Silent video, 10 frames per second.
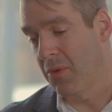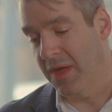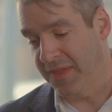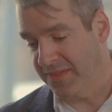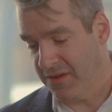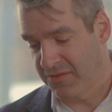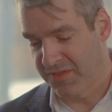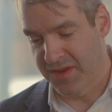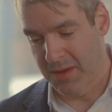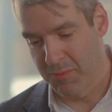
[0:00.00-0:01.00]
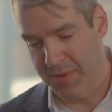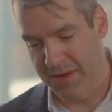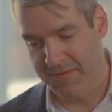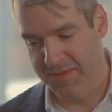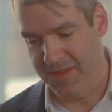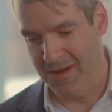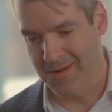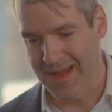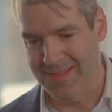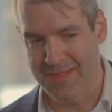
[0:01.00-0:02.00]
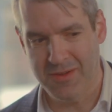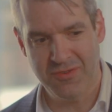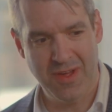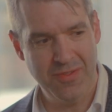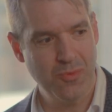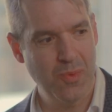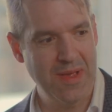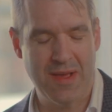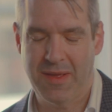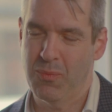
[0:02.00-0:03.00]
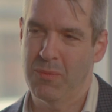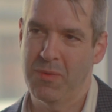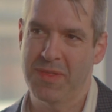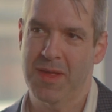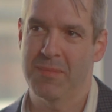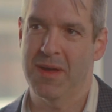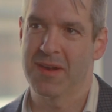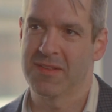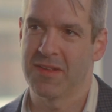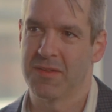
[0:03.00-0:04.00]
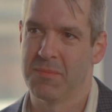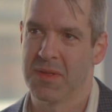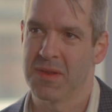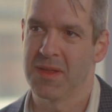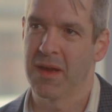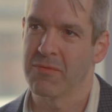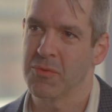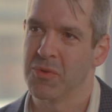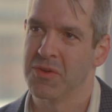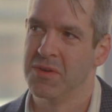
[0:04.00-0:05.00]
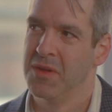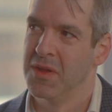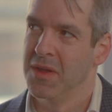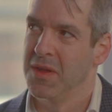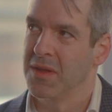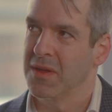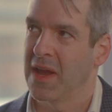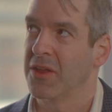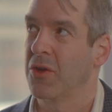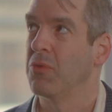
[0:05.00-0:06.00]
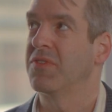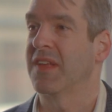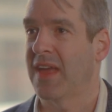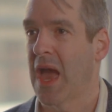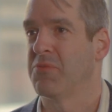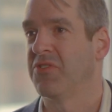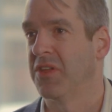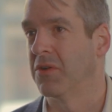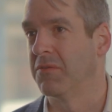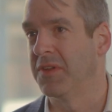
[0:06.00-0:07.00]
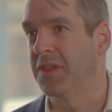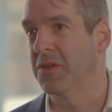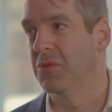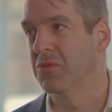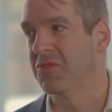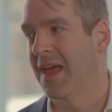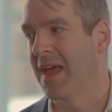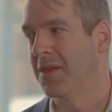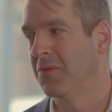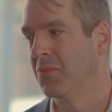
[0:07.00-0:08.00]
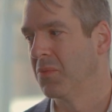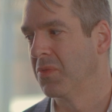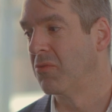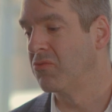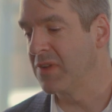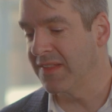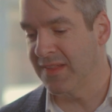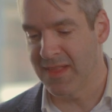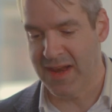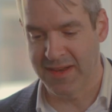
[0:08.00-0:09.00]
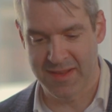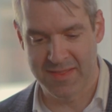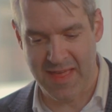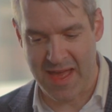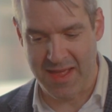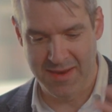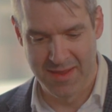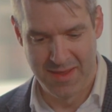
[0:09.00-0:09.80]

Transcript: well, I think there's the double benefit there, and then there's other ways. When we think about accessibility, everyone kind of goes to captioning on videos, and the reason that I did that